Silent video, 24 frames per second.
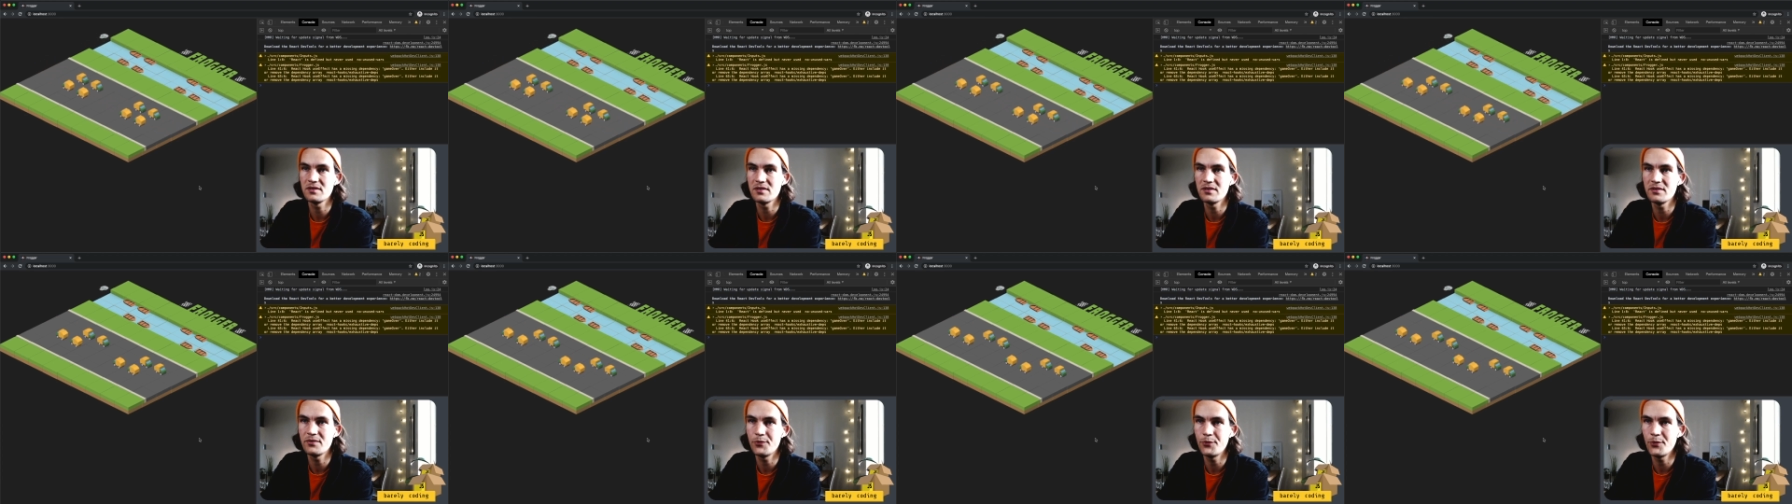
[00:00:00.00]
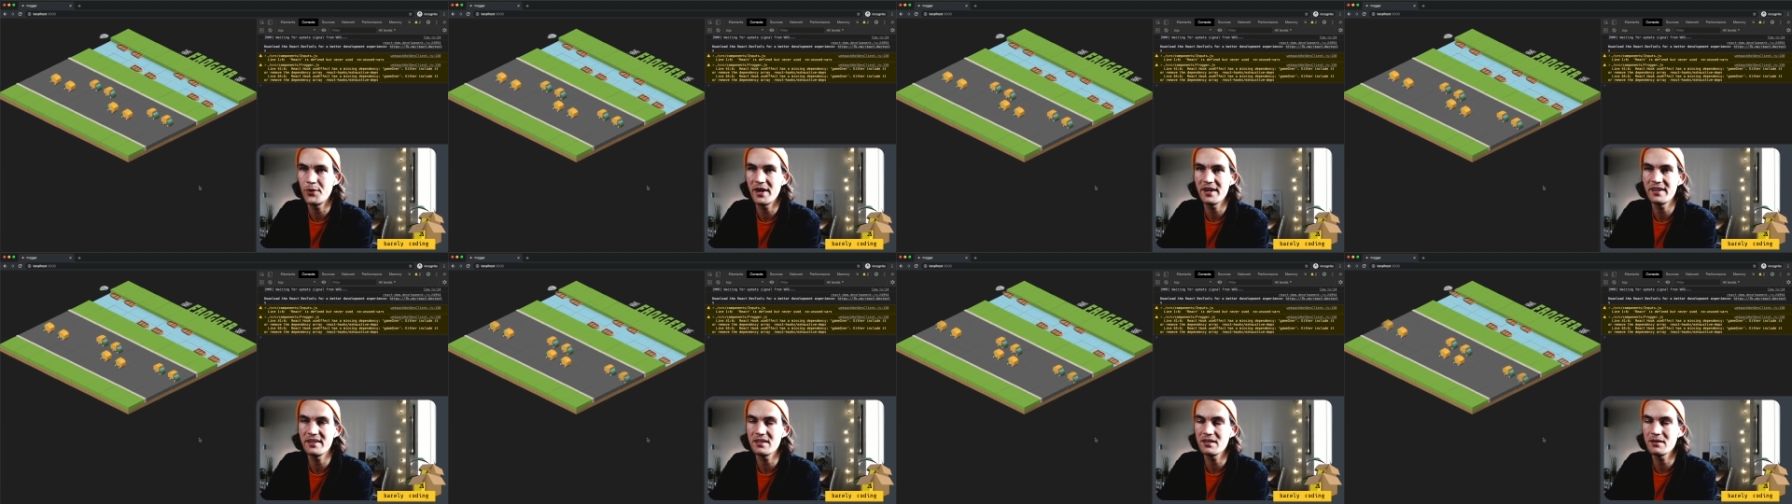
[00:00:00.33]

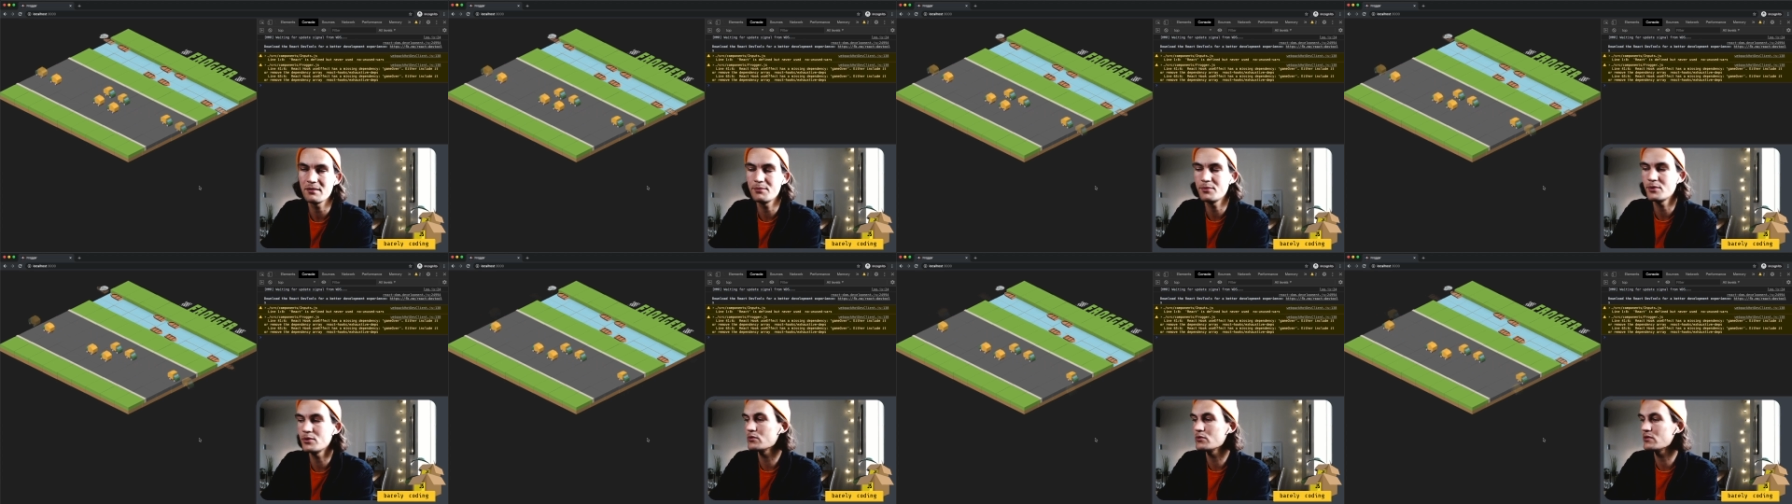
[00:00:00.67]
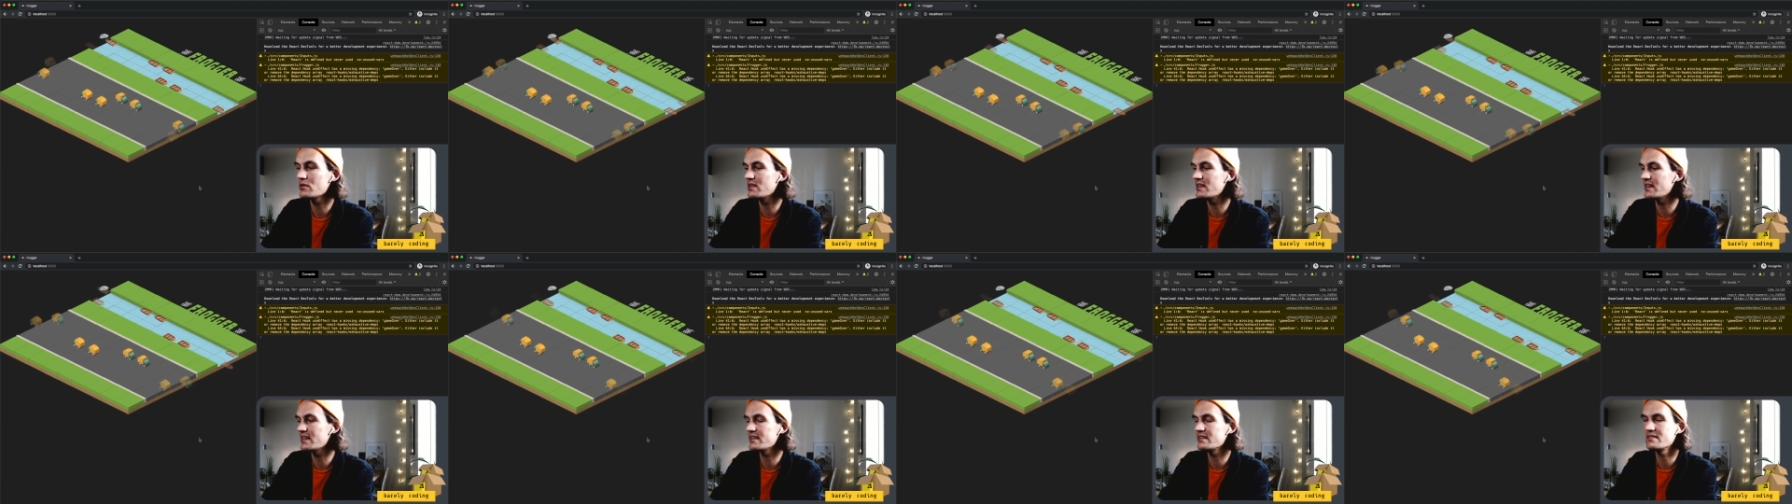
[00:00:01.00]
Riding a boat
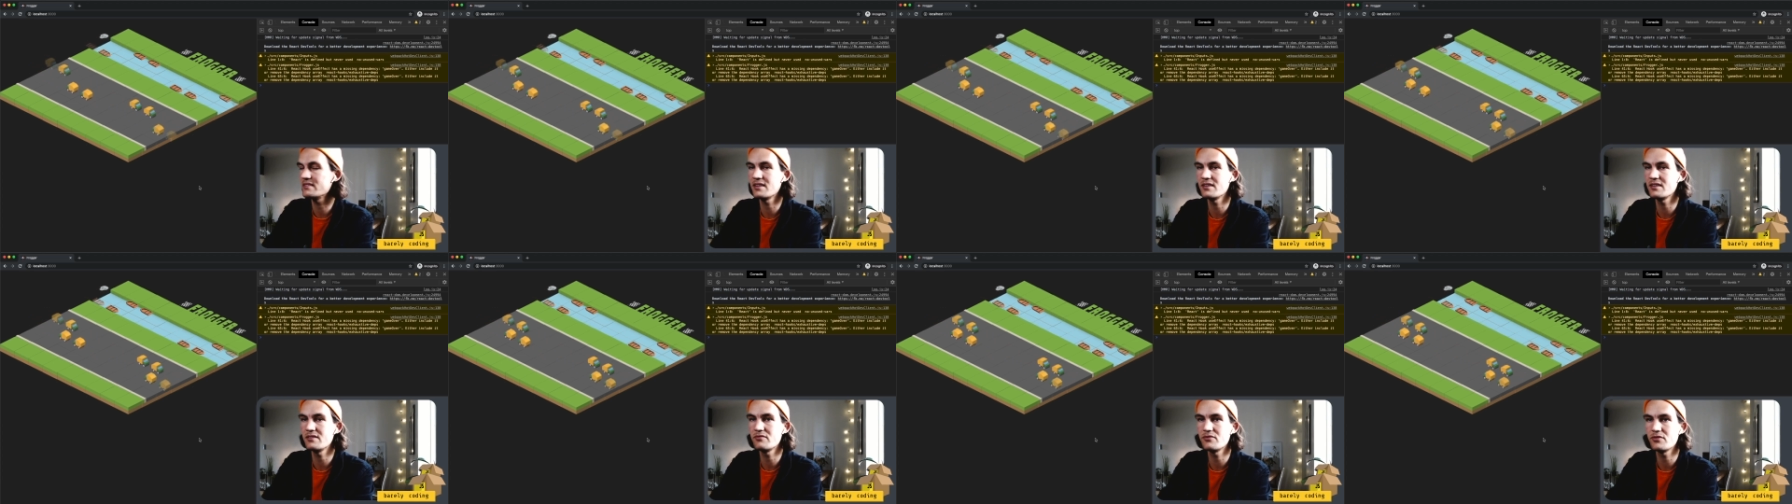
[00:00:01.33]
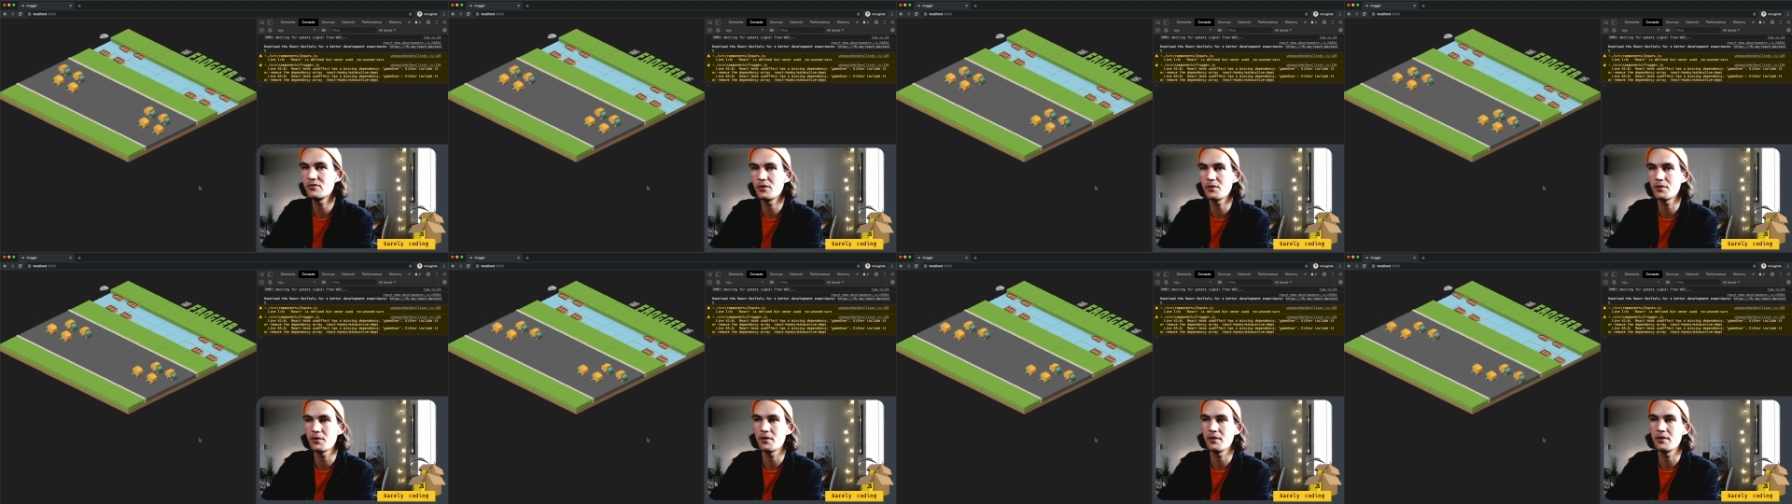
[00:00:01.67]
like a dead
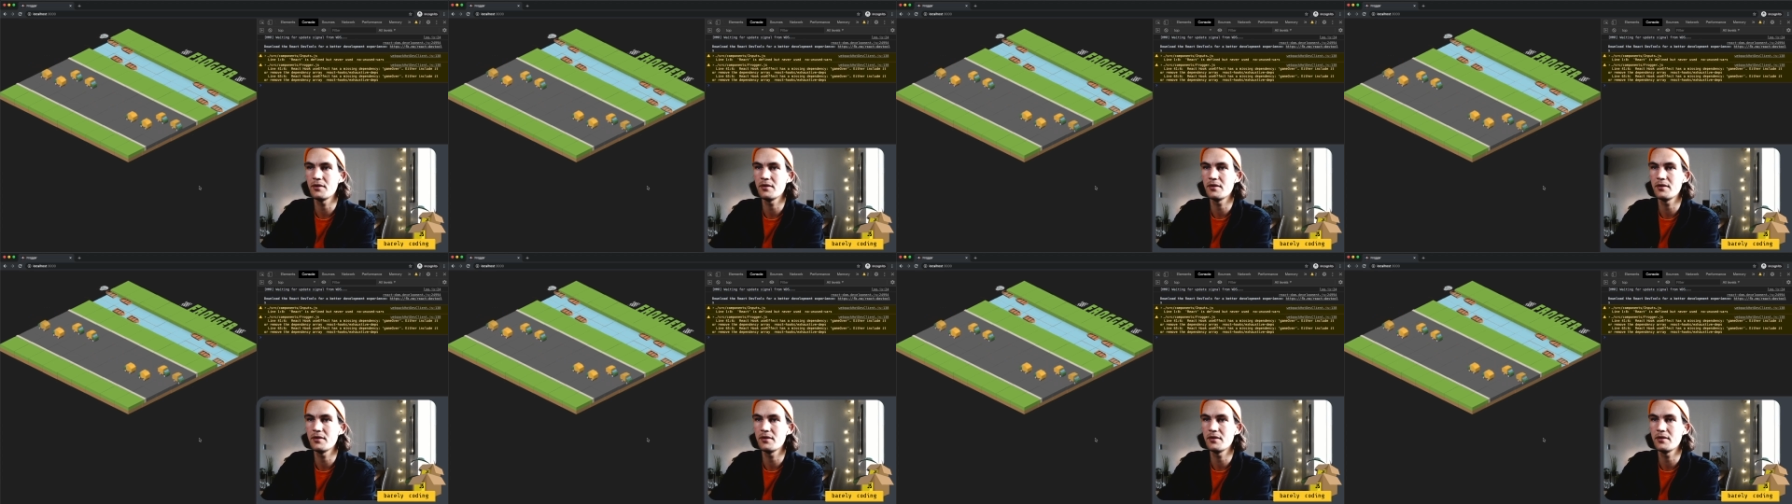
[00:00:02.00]
frog.